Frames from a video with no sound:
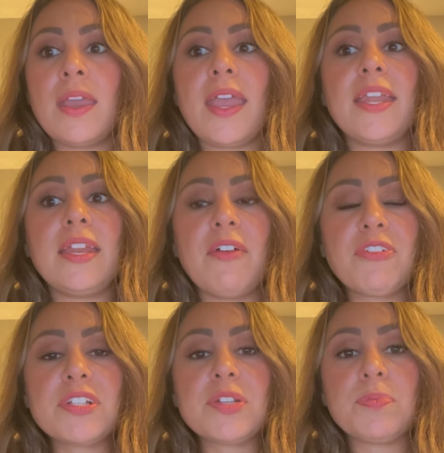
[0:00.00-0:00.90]
In an
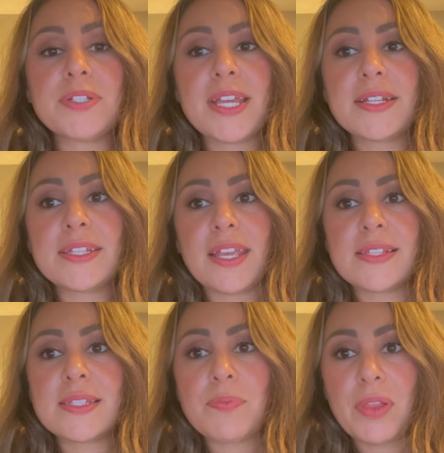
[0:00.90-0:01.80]
effort to protect
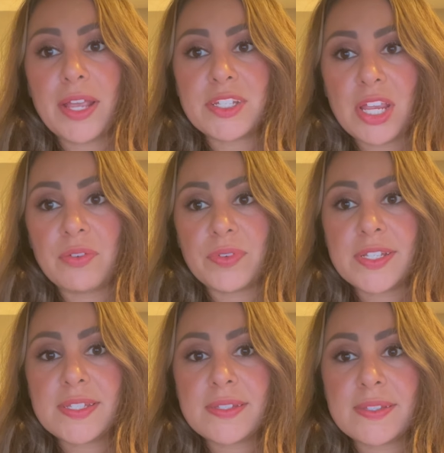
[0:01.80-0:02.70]
against supply chain
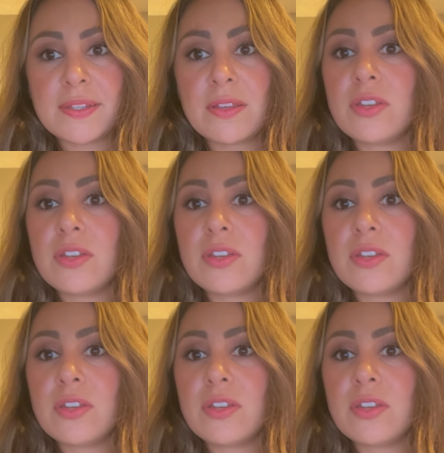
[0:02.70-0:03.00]
risks,